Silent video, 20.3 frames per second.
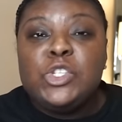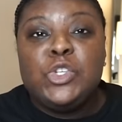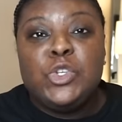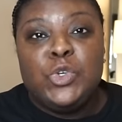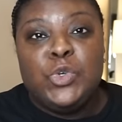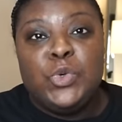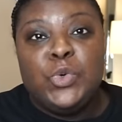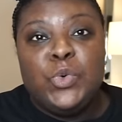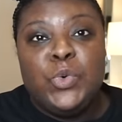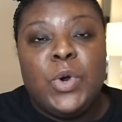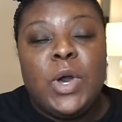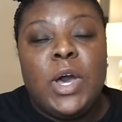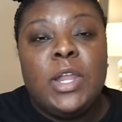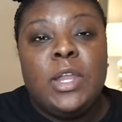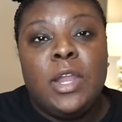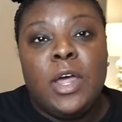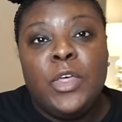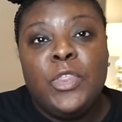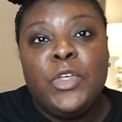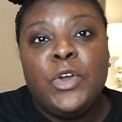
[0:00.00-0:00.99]
to
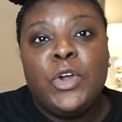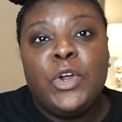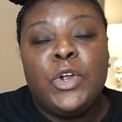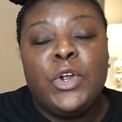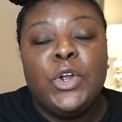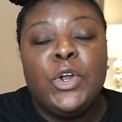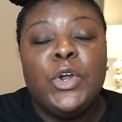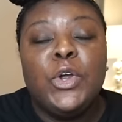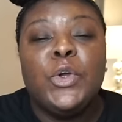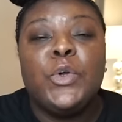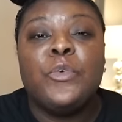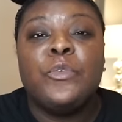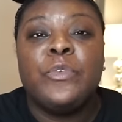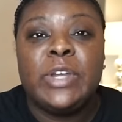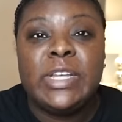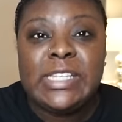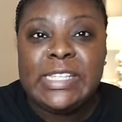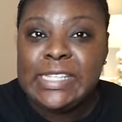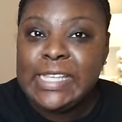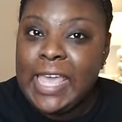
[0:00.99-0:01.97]
another
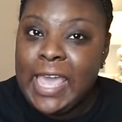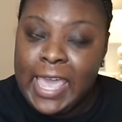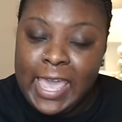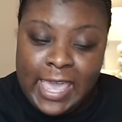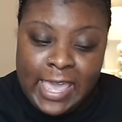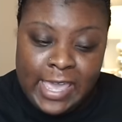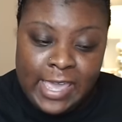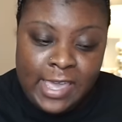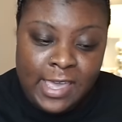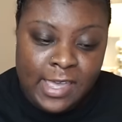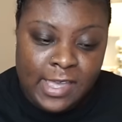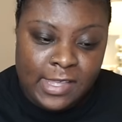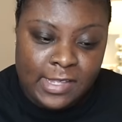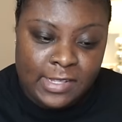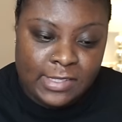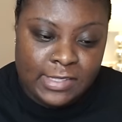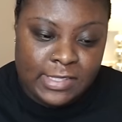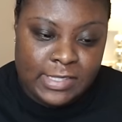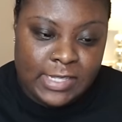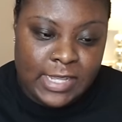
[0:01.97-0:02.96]
risque
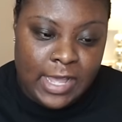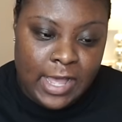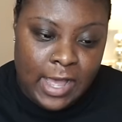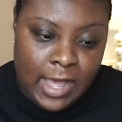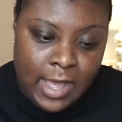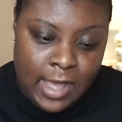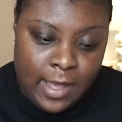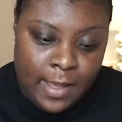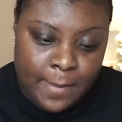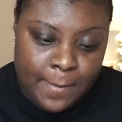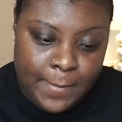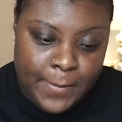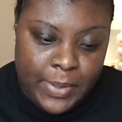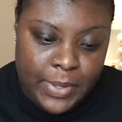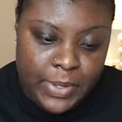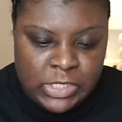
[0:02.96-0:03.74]
top,